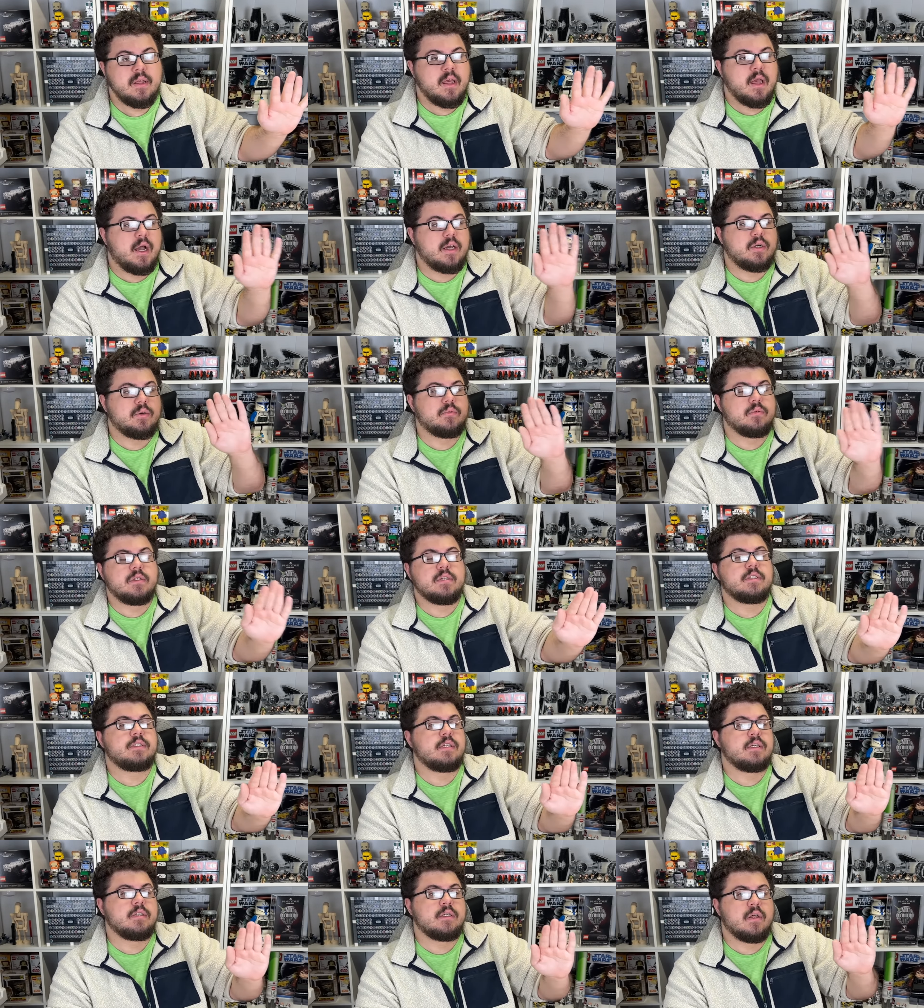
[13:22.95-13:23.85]
I don't really
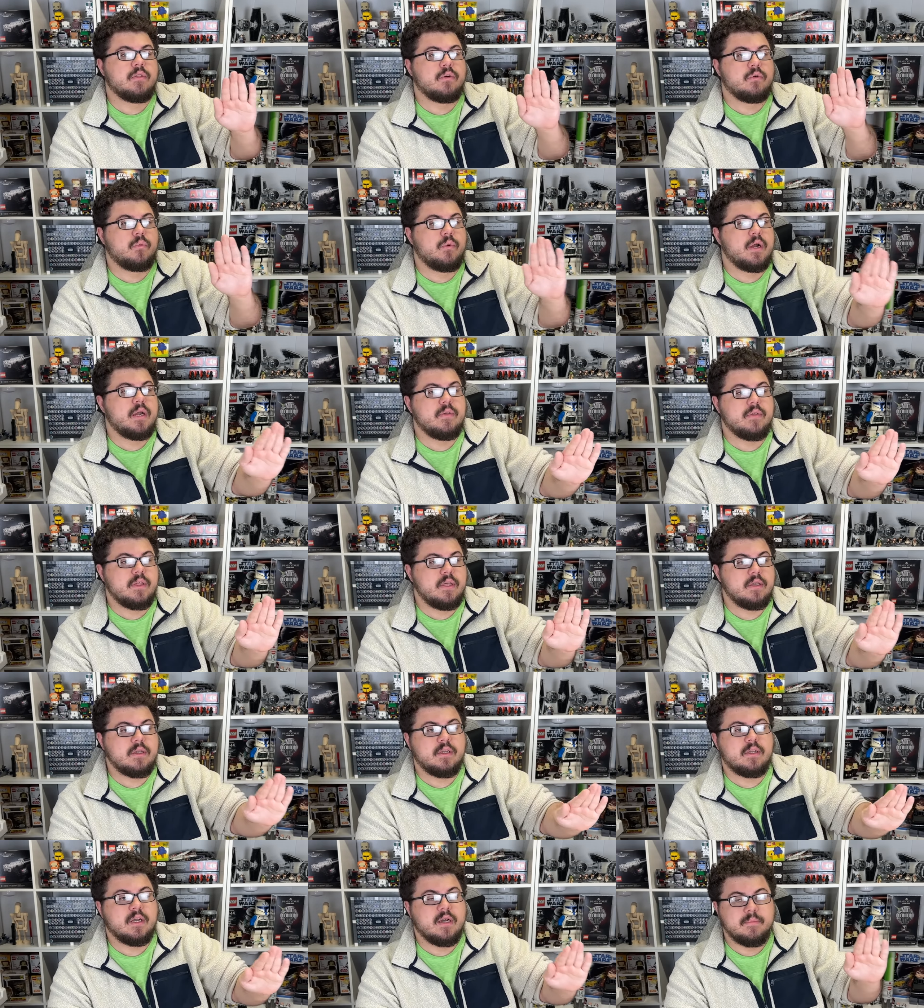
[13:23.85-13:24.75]
see another way that he
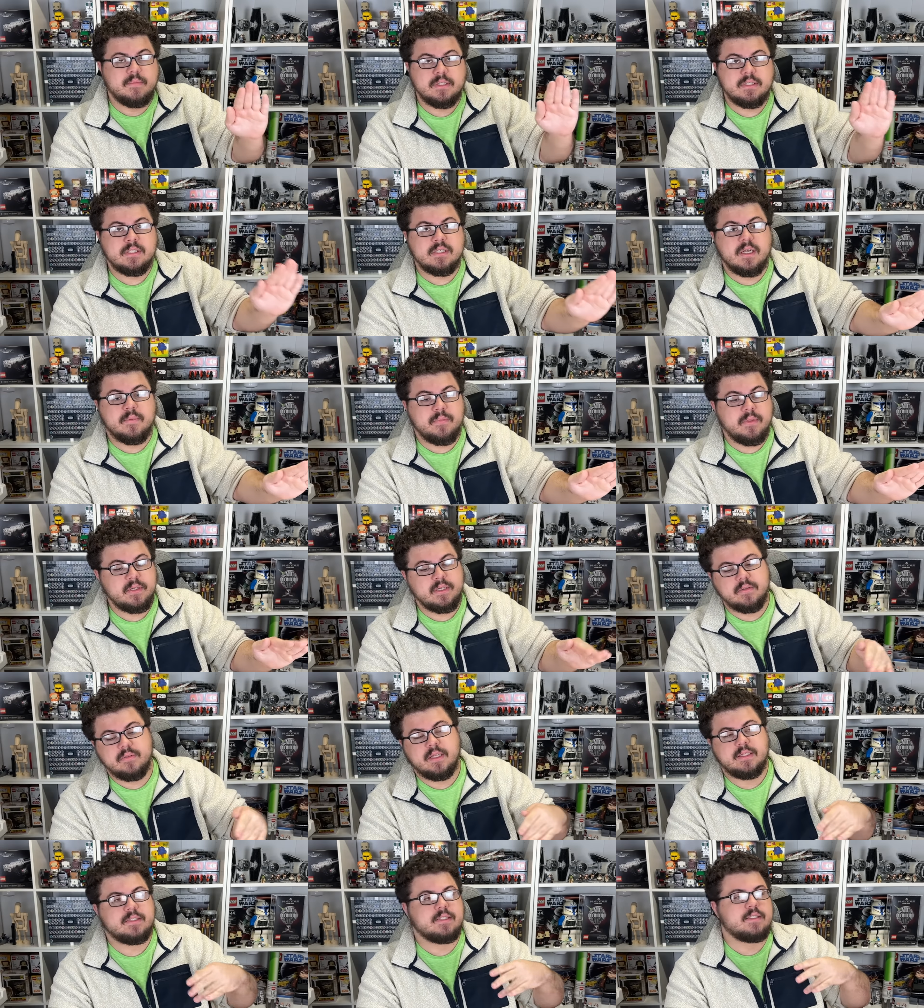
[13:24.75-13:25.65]
could come in something
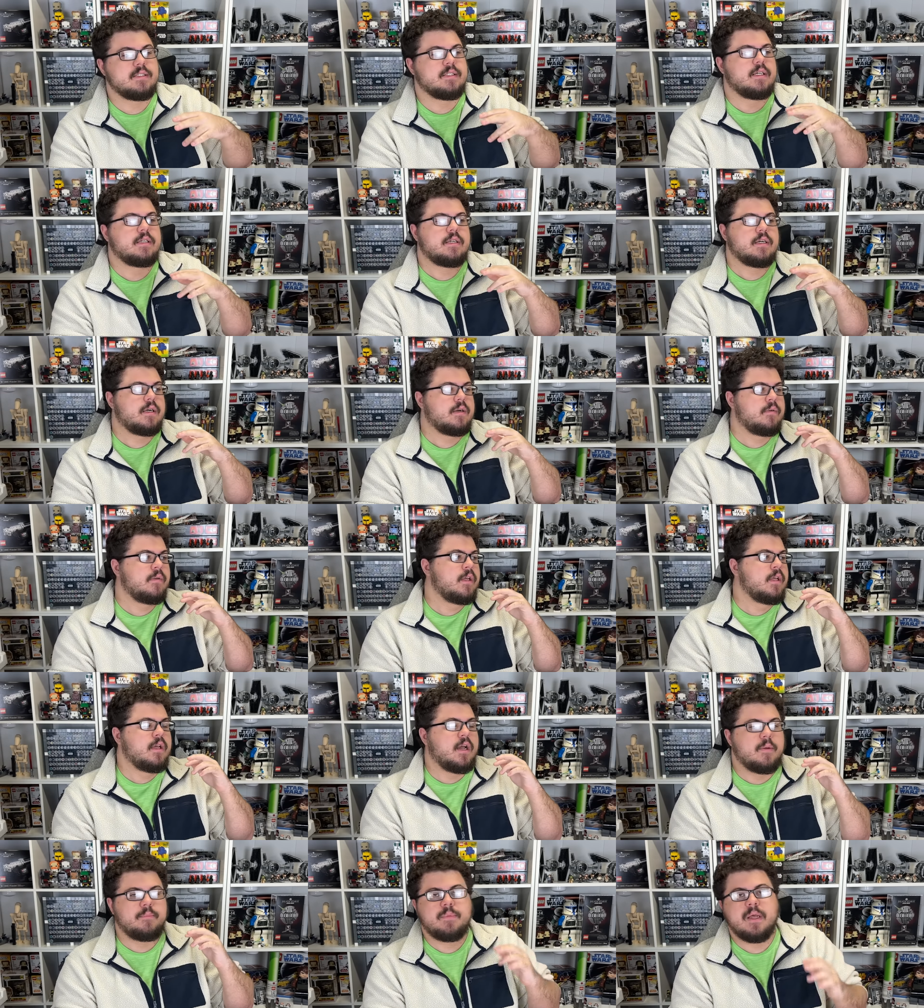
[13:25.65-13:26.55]
unless it's like a
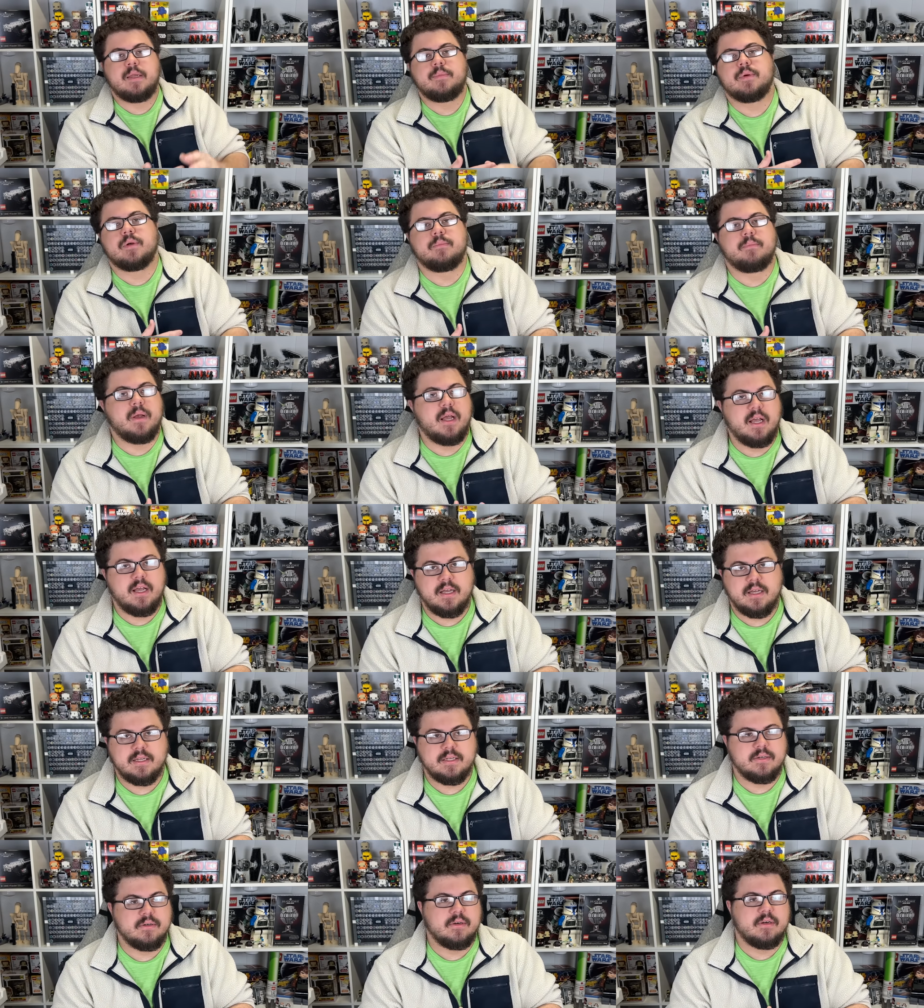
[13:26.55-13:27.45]
paper
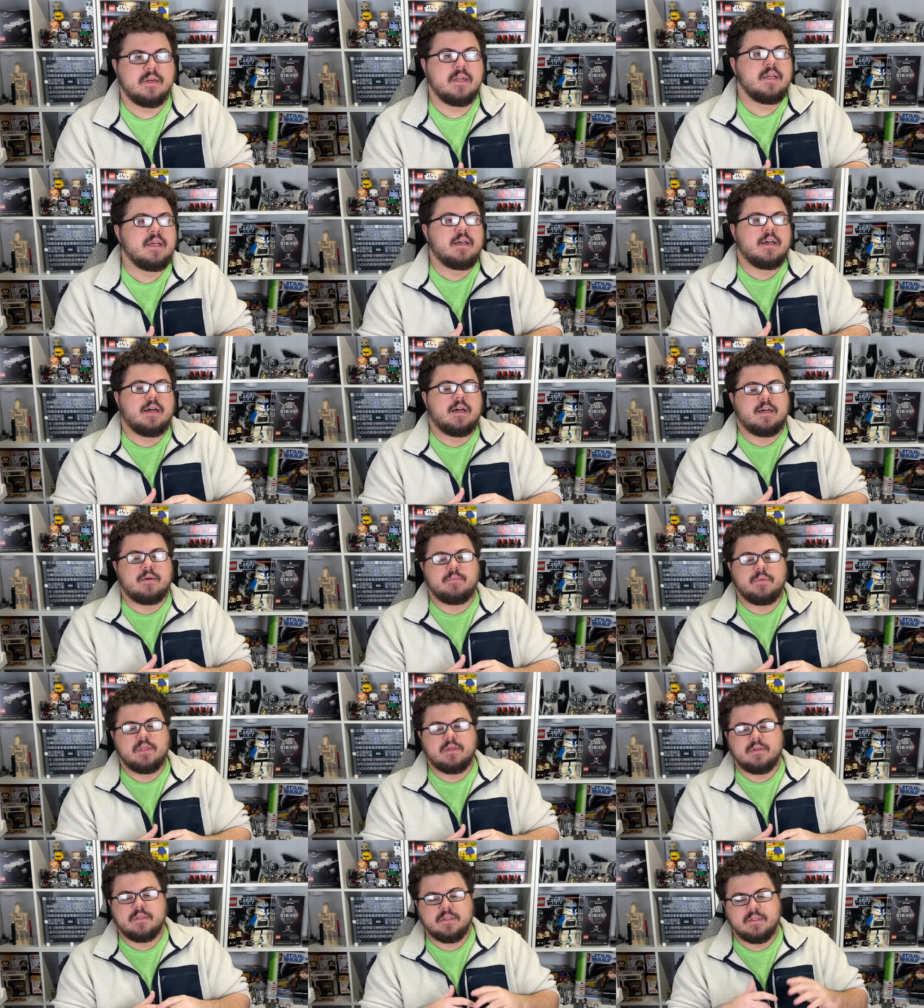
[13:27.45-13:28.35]
bag or,
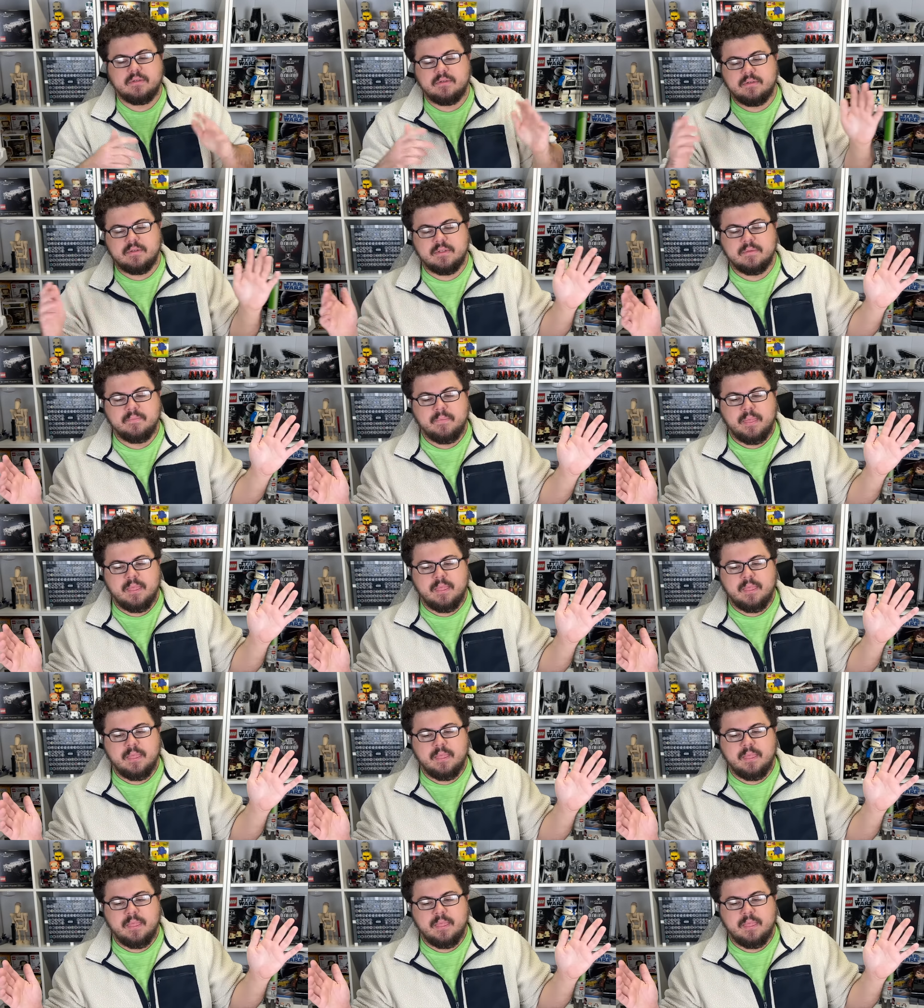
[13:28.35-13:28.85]
you know, a little,